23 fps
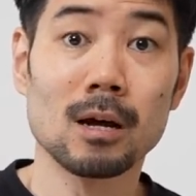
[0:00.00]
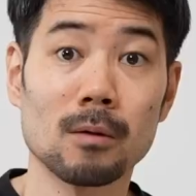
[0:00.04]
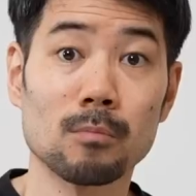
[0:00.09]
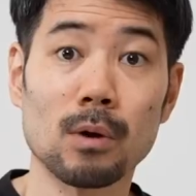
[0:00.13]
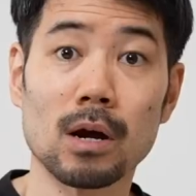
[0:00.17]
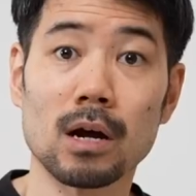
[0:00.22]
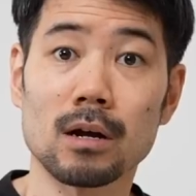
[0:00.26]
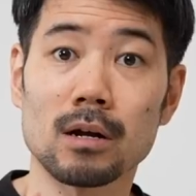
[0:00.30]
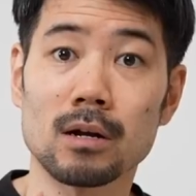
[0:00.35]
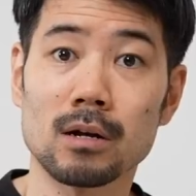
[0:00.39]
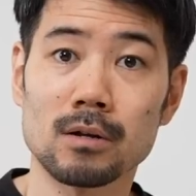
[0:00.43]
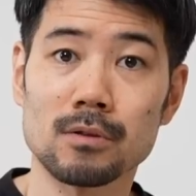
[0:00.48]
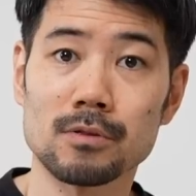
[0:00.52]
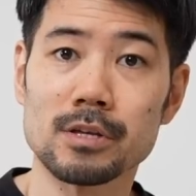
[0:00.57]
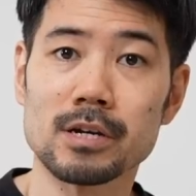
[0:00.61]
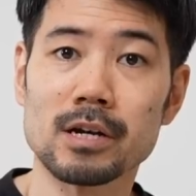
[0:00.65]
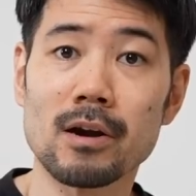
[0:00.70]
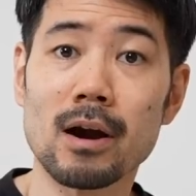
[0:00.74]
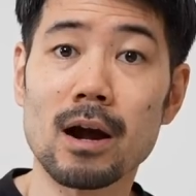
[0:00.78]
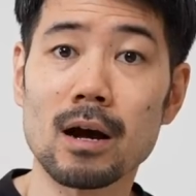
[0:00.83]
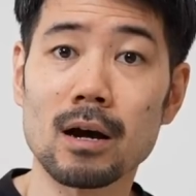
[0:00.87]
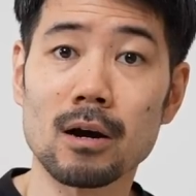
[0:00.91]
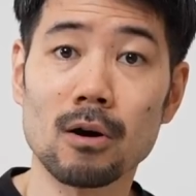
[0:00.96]
but
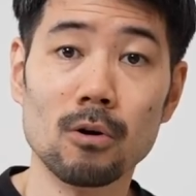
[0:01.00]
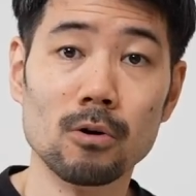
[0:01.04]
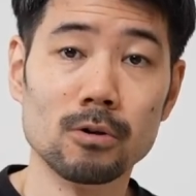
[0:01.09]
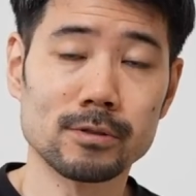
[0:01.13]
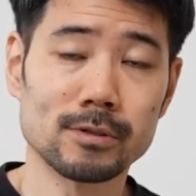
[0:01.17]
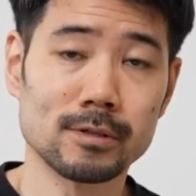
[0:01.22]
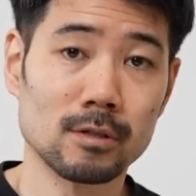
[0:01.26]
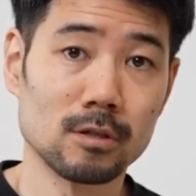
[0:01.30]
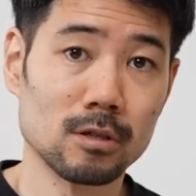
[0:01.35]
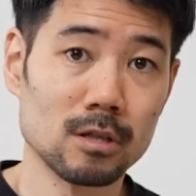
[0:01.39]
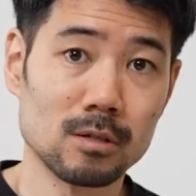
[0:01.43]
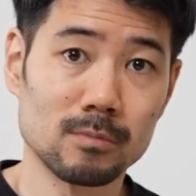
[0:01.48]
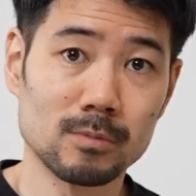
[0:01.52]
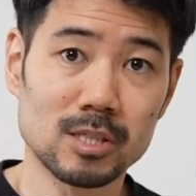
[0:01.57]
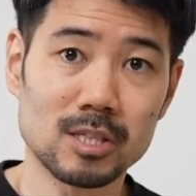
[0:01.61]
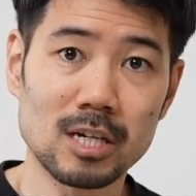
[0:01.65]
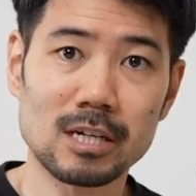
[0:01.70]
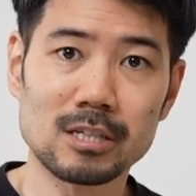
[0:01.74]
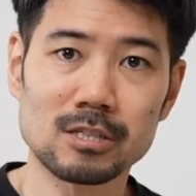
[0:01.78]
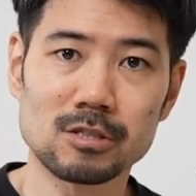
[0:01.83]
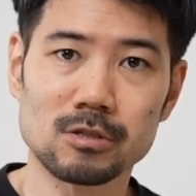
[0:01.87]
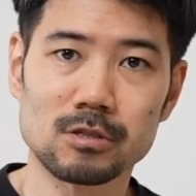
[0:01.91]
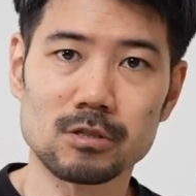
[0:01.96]
there are also
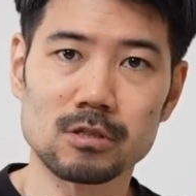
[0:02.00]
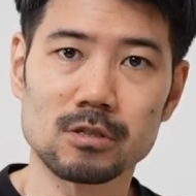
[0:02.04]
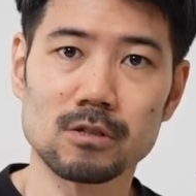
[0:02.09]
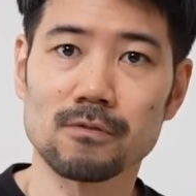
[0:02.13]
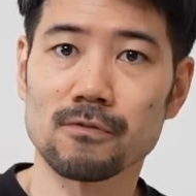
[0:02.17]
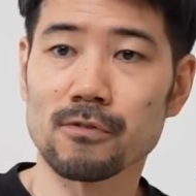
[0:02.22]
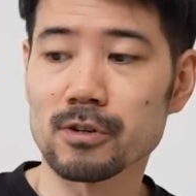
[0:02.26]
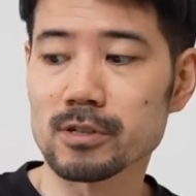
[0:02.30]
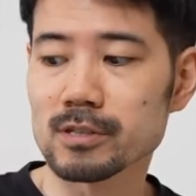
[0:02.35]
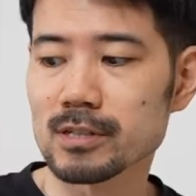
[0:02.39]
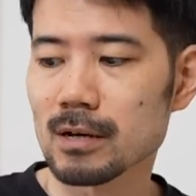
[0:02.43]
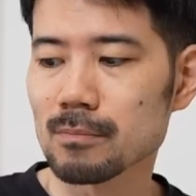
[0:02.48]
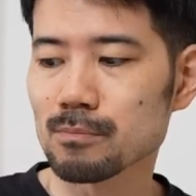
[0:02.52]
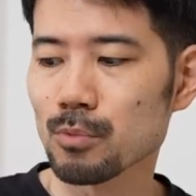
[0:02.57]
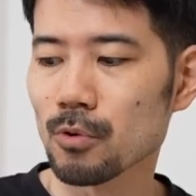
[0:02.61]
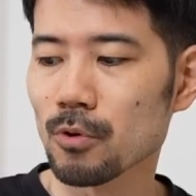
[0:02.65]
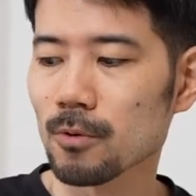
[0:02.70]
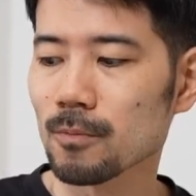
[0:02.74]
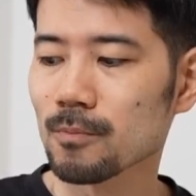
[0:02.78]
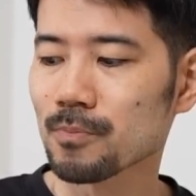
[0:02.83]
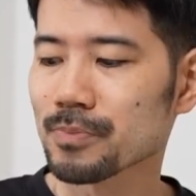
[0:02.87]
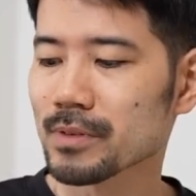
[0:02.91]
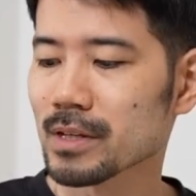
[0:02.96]
limitations. For
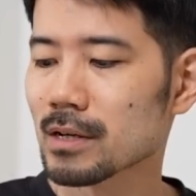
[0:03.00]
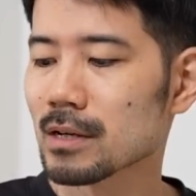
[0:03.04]
example,